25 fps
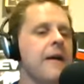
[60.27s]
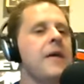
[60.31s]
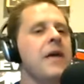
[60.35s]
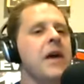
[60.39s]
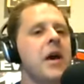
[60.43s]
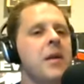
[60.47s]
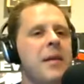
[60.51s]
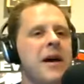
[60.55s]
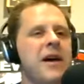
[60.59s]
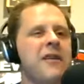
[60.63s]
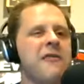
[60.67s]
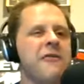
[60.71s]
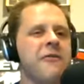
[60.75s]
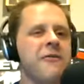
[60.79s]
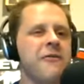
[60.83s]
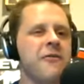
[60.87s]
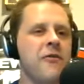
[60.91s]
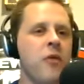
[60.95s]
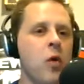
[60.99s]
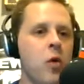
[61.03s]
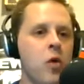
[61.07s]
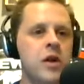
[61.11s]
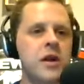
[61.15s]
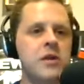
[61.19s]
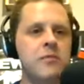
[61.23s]
about
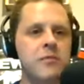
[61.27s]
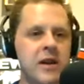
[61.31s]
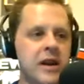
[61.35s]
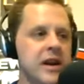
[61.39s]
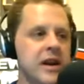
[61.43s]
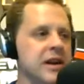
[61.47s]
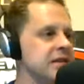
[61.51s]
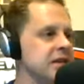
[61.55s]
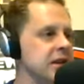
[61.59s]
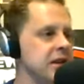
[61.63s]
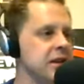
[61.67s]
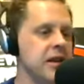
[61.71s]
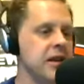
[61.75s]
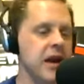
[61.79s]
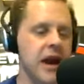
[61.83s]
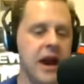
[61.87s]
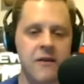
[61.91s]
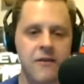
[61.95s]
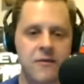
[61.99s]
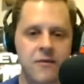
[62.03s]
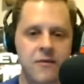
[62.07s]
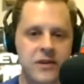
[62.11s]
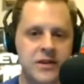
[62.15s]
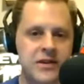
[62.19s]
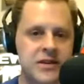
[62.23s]
40 minutes in
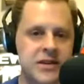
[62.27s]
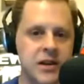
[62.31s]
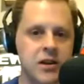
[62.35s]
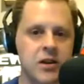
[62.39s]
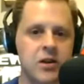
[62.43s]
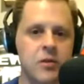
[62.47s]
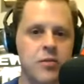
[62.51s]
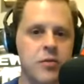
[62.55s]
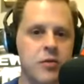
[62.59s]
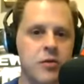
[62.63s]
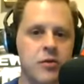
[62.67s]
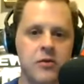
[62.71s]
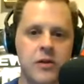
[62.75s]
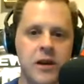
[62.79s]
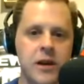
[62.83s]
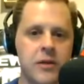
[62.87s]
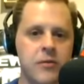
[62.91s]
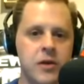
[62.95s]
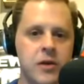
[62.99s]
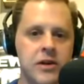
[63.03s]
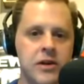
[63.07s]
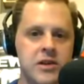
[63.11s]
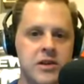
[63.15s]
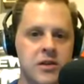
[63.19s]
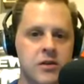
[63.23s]
every single program
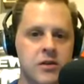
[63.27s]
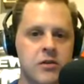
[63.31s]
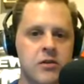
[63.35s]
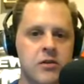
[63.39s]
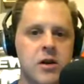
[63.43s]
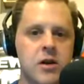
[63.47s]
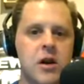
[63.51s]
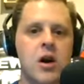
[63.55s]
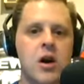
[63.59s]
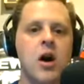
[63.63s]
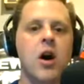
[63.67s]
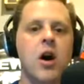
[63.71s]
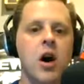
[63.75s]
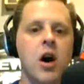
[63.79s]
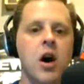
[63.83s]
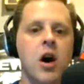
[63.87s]
we do, all